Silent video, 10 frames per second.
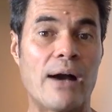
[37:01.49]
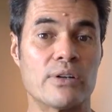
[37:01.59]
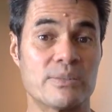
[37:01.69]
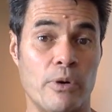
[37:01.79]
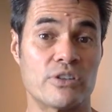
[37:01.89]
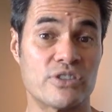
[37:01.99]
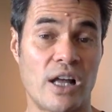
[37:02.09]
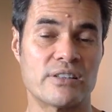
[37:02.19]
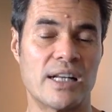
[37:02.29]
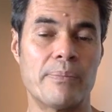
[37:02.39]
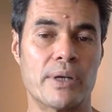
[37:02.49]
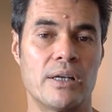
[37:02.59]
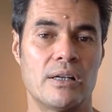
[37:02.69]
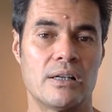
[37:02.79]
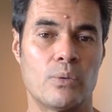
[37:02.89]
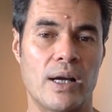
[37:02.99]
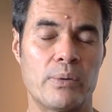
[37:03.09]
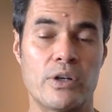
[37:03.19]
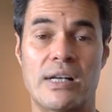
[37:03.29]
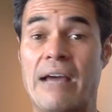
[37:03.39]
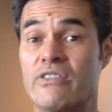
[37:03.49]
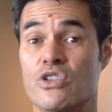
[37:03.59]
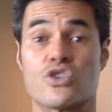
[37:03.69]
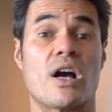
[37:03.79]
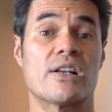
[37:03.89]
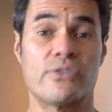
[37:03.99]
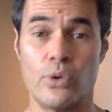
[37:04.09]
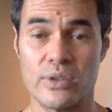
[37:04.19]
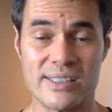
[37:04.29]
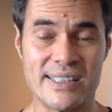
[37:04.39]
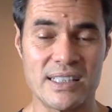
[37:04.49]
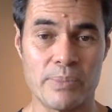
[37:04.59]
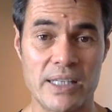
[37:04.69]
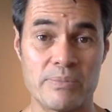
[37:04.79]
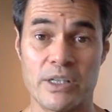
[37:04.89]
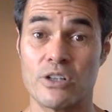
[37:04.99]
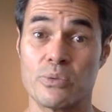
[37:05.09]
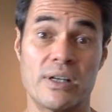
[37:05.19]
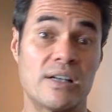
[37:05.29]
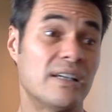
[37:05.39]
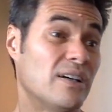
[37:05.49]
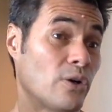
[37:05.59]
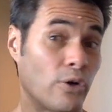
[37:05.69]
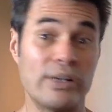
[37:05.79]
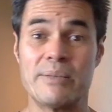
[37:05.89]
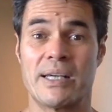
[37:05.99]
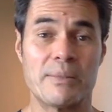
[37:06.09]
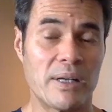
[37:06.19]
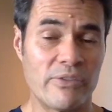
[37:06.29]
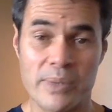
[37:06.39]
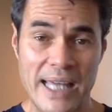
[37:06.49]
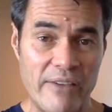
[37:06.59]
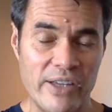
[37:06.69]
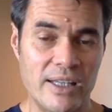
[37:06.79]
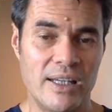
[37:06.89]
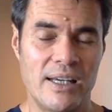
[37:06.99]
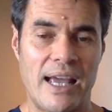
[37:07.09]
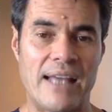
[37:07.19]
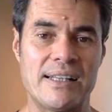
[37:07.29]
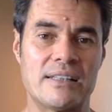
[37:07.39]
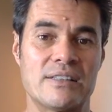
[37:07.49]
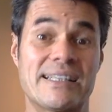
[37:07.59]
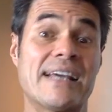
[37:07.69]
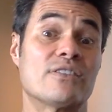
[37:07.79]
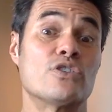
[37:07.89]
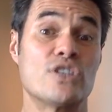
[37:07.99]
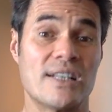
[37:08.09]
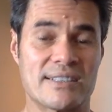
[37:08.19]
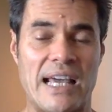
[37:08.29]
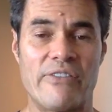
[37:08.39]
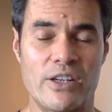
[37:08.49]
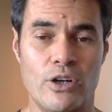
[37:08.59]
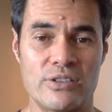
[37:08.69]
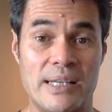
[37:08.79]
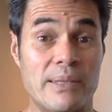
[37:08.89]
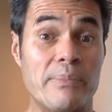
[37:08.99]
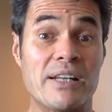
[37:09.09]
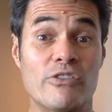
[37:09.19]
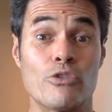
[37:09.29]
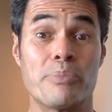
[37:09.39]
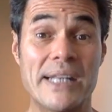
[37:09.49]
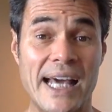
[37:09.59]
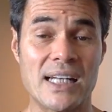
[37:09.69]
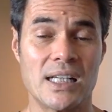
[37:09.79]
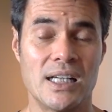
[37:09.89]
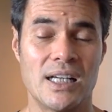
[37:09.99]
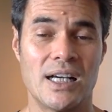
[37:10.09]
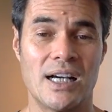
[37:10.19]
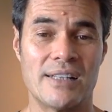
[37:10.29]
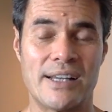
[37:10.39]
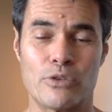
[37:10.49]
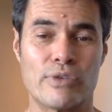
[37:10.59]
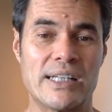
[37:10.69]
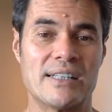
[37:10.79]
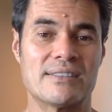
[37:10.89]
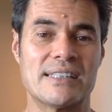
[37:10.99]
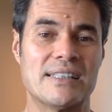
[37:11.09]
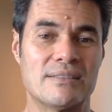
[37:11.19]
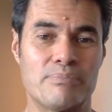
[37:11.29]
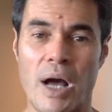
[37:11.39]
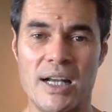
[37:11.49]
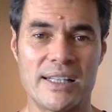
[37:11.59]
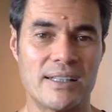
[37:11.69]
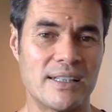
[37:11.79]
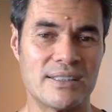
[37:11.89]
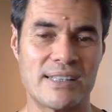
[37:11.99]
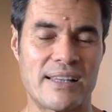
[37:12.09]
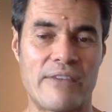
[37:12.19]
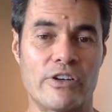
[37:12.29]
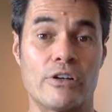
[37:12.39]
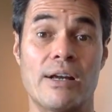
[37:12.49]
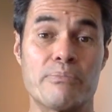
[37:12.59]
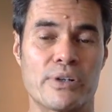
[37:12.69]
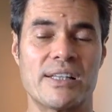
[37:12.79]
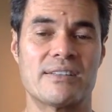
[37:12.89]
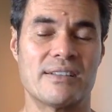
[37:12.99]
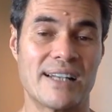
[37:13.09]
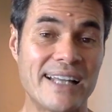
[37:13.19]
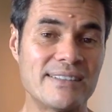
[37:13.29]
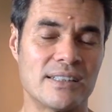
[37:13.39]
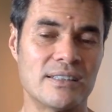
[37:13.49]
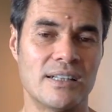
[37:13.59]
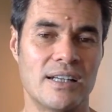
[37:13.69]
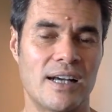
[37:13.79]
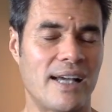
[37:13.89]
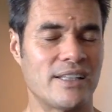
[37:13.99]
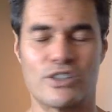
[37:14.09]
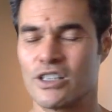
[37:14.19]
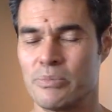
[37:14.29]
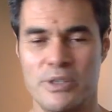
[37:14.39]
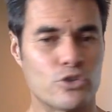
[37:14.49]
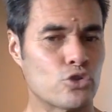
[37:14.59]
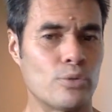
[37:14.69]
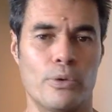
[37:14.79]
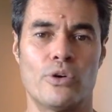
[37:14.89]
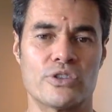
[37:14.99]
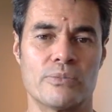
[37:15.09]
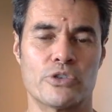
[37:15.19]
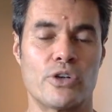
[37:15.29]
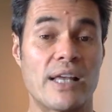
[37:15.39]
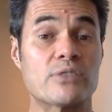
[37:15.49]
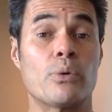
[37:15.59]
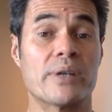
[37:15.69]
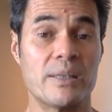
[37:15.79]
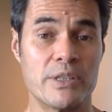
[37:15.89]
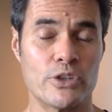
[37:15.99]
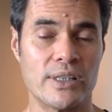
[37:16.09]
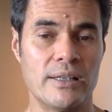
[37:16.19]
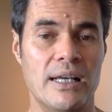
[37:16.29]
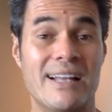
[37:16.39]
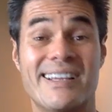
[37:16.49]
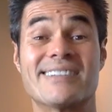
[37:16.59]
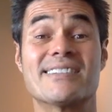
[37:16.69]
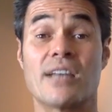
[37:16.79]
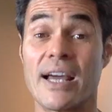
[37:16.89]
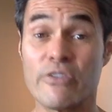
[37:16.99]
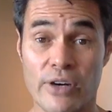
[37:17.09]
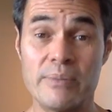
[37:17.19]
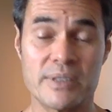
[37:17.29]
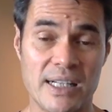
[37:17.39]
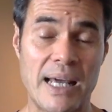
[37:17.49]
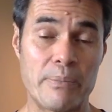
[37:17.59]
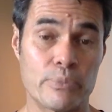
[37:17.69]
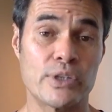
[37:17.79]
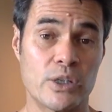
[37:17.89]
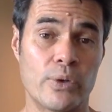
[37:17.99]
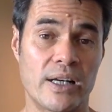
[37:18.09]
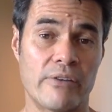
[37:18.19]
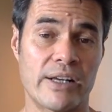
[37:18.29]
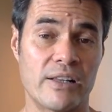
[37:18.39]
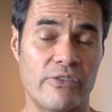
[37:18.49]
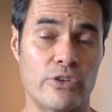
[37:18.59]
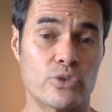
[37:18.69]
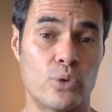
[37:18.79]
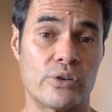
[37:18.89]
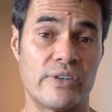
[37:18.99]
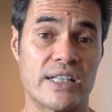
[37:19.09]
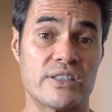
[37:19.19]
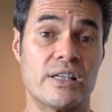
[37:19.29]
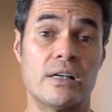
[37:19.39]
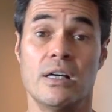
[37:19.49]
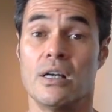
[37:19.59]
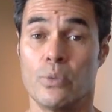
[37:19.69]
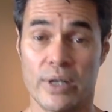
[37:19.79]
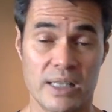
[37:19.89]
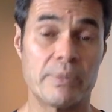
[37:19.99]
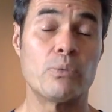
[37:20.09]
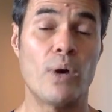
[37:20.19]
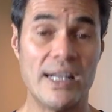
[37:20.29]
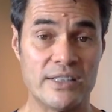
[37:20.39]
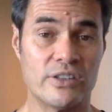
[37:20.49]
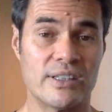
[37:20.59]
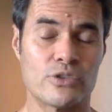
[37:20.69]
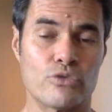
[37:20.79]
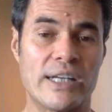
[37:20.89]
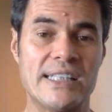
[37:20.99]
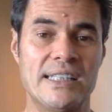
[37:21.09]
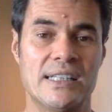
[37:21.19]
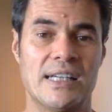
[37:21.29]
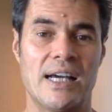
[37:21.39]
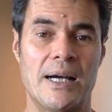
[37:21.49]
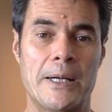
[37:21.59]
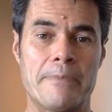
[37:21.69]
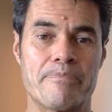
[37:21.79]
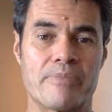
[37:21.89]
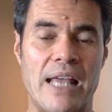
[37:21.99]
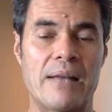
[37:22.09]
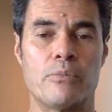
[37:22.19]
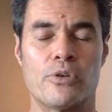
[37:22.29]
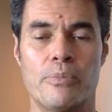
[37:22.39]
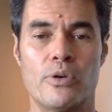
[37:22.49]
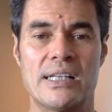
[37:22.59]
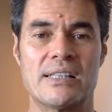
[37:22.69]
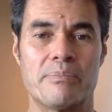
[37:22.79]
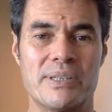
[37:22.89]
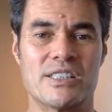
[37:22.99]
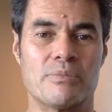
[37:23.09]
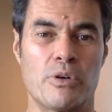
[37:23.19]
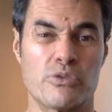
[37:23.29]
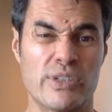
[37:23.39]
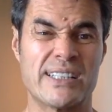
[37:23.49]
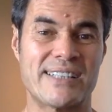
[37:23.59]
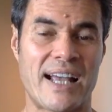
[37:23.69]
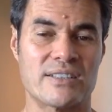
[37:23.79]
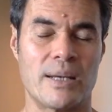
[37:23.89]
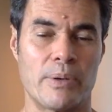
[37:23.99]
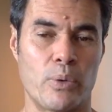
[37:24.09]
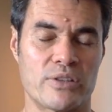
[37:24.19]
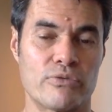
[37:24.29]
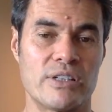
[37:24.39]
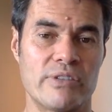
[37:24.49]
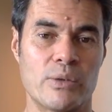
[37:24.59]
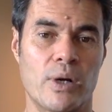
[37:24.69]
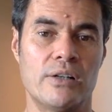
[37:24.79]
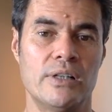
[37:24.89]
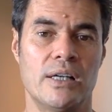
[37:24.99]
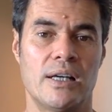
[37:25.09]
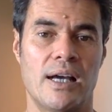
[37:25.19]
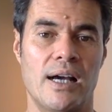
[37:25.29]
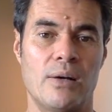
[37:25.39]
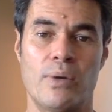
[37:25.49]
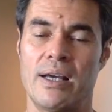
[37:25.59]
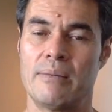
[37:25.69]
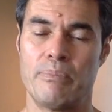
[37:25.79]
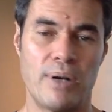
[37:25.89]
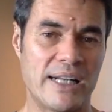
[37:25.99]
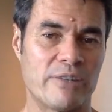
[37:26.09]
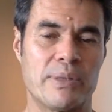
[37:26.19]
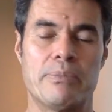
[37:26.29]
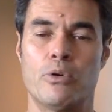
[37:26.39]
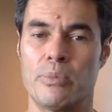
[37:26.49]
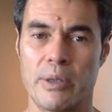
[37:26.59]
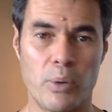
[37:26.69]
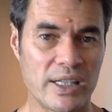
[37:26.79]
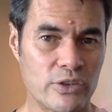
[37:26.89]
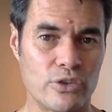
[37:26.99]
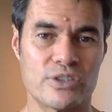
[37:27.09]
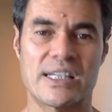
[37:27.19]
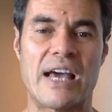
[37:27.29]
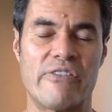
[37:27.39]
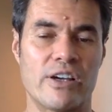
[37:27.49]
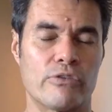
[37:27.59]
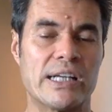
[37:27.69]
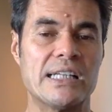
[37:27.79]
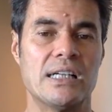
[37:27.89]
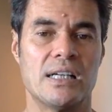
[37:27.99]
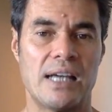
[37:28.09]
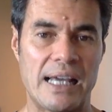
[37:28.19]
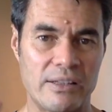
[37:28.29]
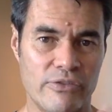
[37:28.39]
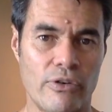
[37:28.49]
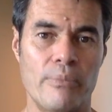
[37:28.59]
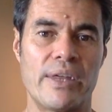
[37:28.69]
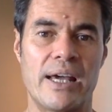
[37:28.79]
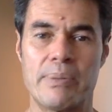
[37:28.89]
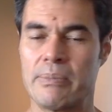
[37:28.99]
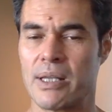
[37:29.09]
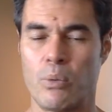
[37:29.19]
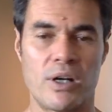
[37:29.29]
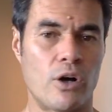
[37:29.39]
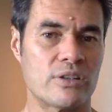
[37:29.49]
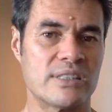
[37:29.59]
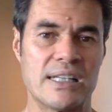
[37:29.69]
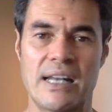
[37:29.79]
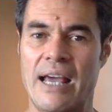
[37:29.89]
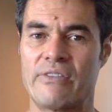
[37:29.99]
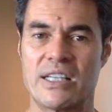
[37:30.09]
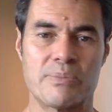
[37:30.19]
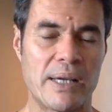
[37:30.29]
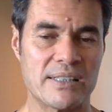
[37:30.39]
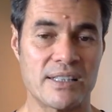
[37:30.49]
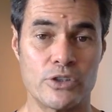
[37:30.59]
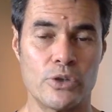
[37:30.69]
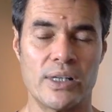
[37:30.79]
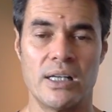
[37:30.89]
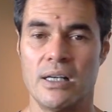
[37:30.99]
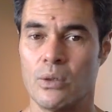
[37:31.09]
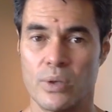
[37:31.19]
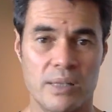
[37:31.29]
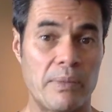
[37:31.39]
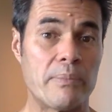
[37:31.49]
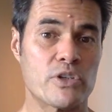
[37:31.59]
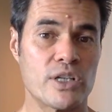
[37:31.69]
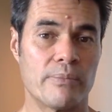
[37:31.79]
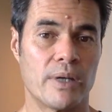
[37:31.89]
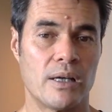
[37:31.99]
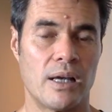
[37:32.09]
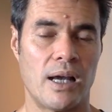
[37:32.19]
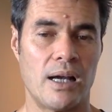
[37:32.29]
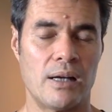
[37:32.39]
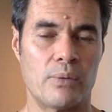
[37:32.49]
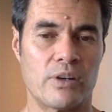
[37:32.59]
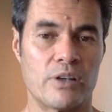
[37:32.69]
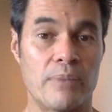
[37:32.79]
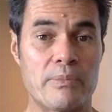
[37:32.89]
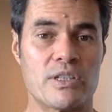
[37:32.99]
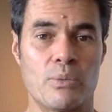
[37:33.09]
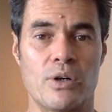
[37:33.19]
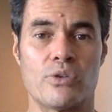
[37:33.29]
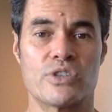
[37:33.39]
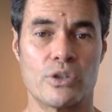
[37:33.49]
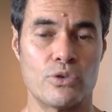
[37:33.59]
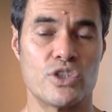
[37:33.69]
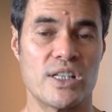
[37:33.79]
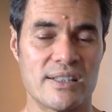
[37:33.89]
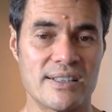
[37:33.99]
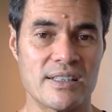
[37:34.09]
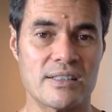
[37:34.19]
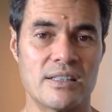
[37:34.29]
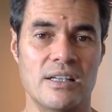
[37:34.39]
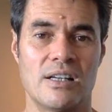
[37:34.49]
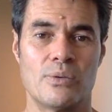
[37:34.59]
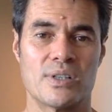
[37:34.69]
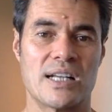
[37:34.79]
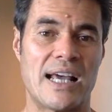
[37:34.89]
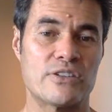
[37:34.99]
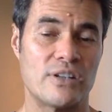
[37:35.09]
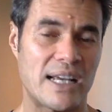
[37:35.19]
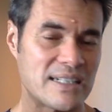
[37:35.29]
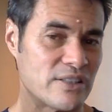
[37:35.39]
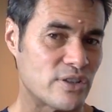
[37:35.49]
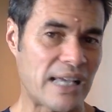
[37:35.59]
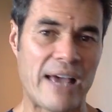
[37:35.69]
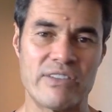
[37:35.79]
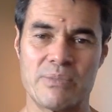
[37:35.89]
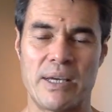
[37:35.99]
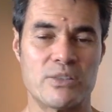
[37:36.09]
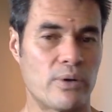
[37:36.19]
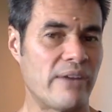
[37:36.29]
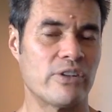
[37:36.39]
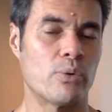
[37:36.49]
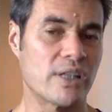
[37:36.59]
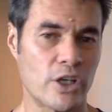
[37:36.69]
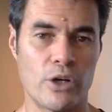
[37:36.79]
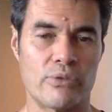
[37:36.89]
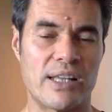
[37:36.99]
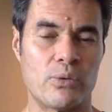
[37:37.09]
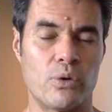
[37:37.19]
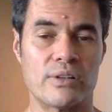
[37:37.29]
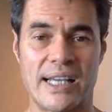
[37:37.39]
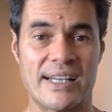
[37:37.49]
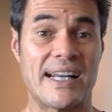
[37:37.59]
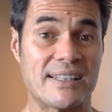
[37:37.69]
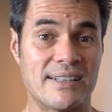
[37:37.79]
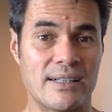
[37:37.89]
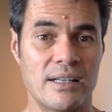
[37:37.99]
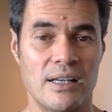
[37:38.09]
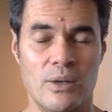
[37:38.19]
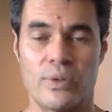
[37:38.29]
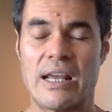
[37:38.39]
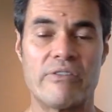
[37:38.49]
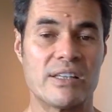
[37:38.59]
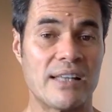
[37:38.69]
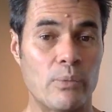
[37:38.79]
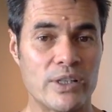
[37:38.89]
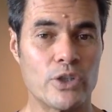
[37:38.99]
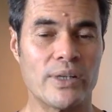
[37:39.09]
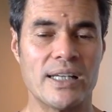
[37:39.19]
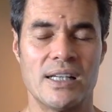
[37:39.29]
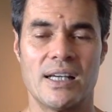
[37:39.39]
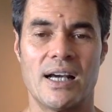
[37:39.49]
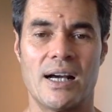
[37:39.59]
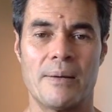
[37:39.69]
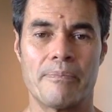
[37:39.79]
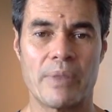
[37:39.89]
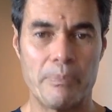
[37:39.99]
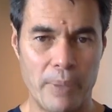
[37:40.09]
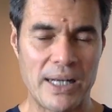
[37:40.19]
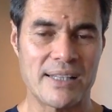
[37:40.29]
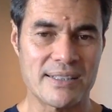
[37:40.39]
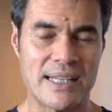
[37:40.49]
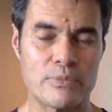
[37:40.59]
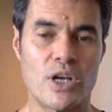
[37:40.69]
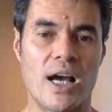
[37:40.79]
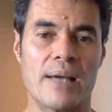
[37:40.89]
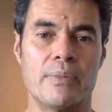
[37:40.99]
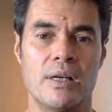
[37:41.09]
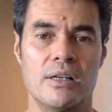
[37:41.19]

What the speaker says: our spot started up, where we're not having to charge for all the seat space because we're already making money from the cafe. And then to take the Genius Cafe concept that many of you have been at, that already is in Bali and in South Africa, and bring that to London, I think it's going to be super awesome. So that's what we're going to be doing. That's the time frame. It's going to happen pretty quick. I reckon the first quarter of next year, we're going to be well into this already. And more importantly, the business model really stacks up. It works really, really well, where plenty of people will be wanting to use a cafe already. And then from there, people that want a hot seat and have their space can do it with a membership. We've got a membership we're launching called Genius Citizen, which allows you to actually just have a space wherever you want to go around the world, get connected in with everything that we're doing. But at the same time,